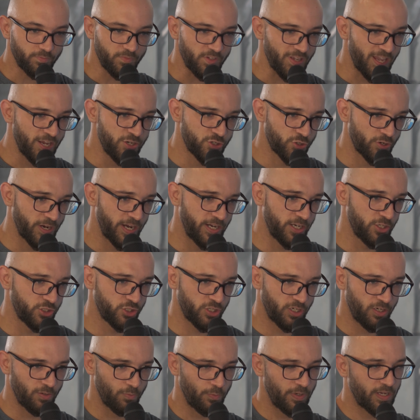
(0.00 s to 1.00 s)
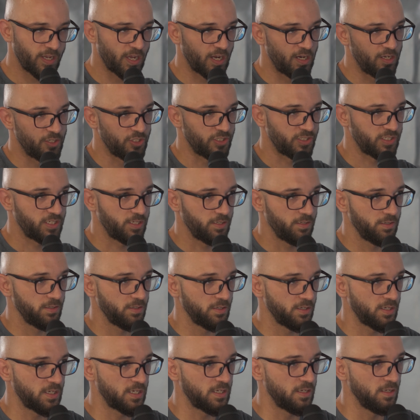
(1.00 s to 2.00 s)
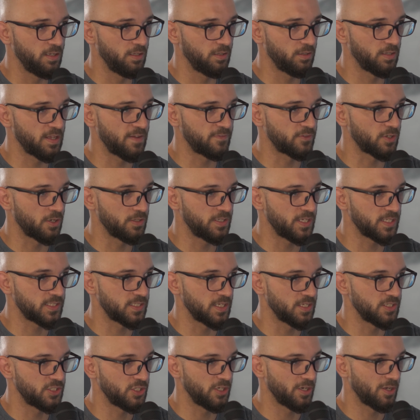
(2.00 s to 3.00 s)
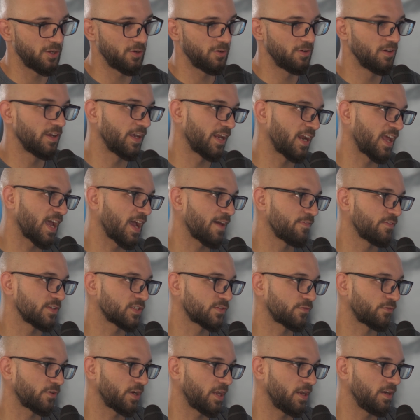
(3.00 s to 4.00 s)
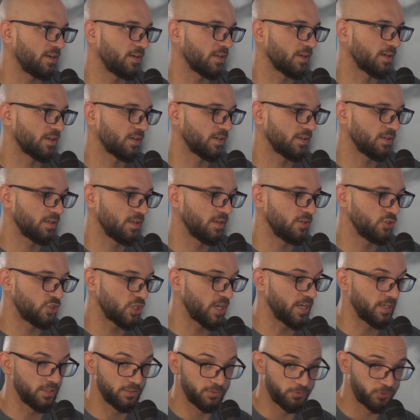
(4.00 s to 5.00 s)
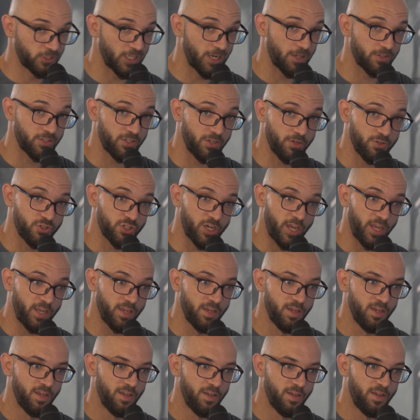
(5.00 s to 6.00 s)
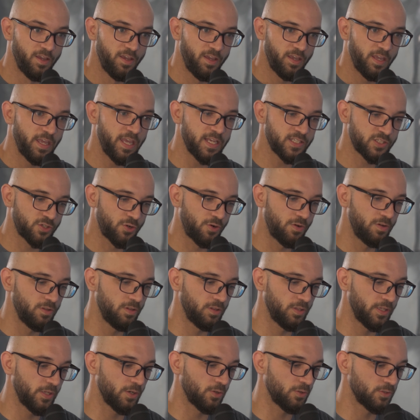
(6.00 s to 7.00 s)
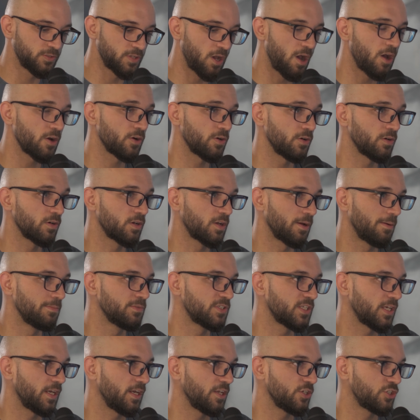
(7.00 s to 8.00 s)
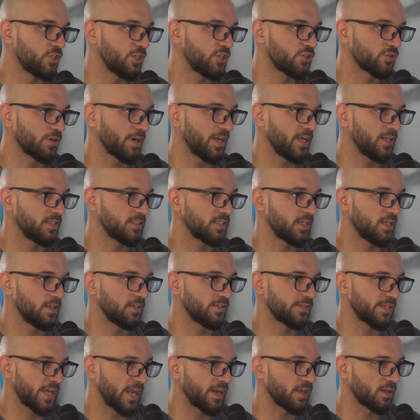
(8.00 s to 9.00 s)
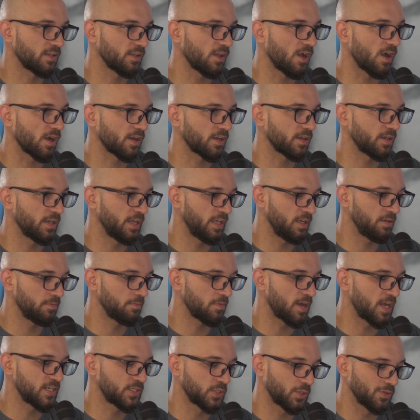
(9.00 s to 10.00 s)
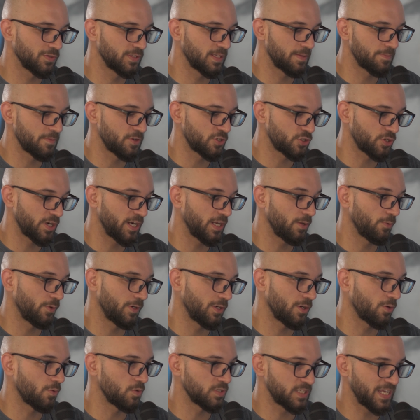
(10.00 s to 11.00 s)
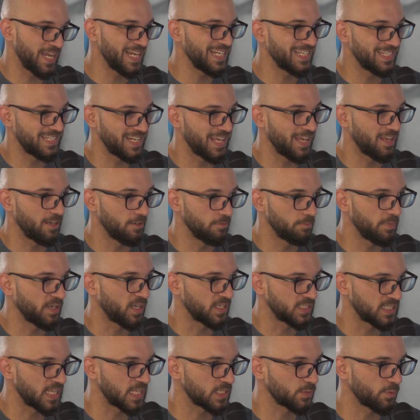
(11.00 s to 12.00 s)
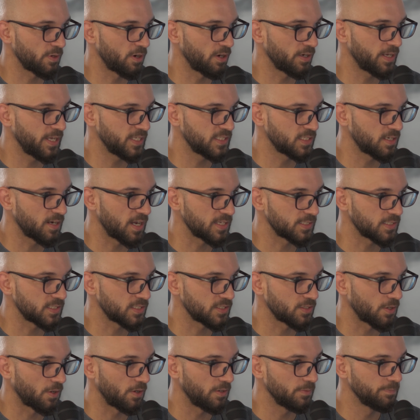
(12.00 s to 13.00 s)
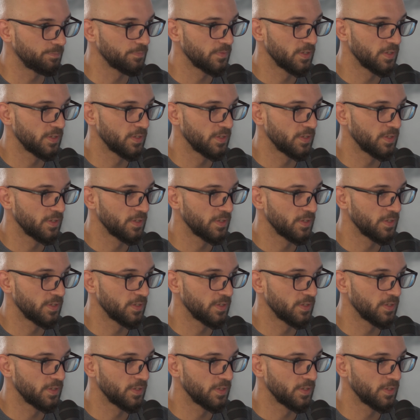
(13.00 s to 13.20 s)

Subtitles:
and trained and shit, and we kind of just left our distance, and I had this friend, Jake, shout out to you, Jake. His little daughter comes in and she trains at 10 o'clock, and I told them the training window was 8 to 10 because that's when our kids' classes start.